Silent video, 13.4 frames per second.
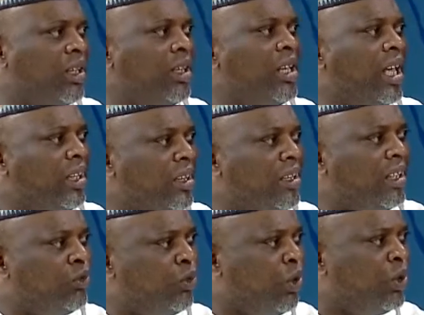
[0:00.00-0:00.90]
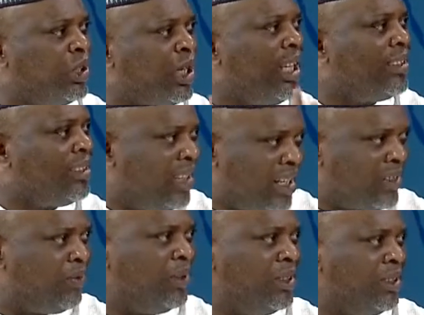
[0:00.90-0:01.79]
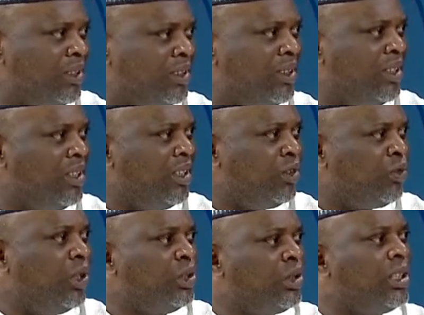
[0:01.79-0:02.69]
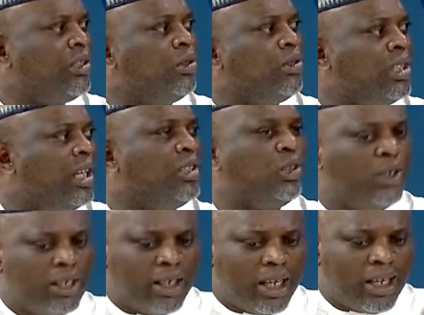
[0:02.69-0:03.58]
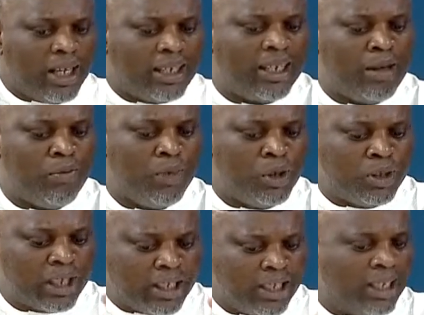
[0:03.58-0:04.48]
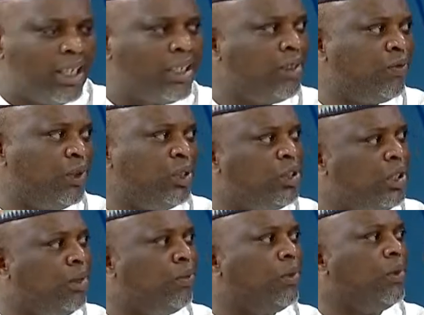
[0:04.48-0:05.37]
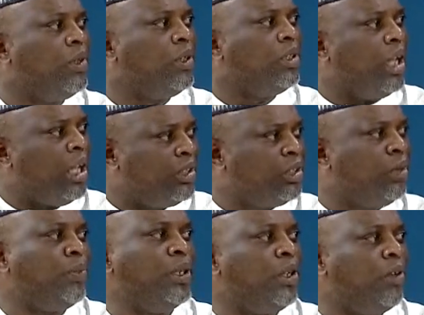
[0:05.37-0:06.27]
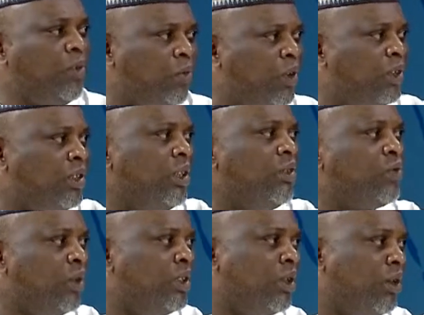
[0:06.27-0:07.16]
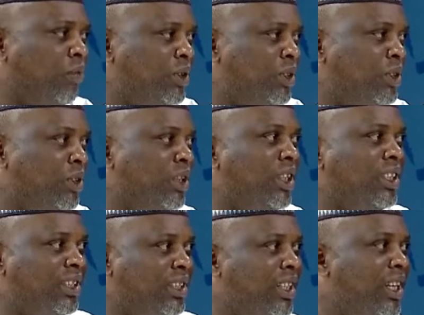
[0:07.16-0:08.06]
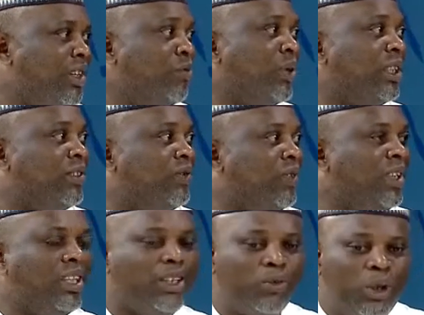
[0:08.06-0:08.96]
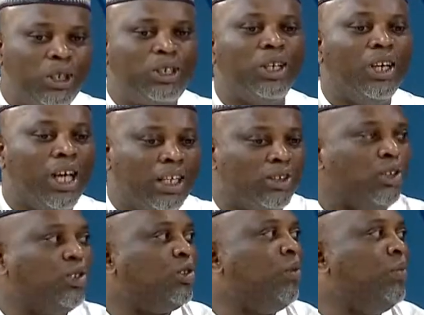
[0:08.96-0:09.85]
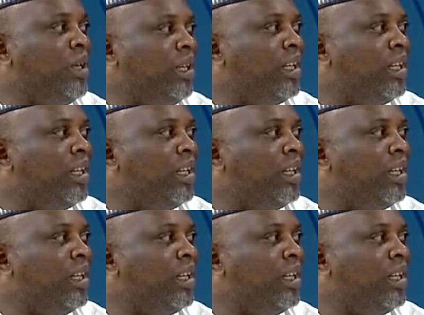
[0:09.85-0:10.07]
I think that's where we should attack first, to ensure that those are children, they get that milk and they get it for cheap enough. Of course, the competition is breastfeeding, which has also been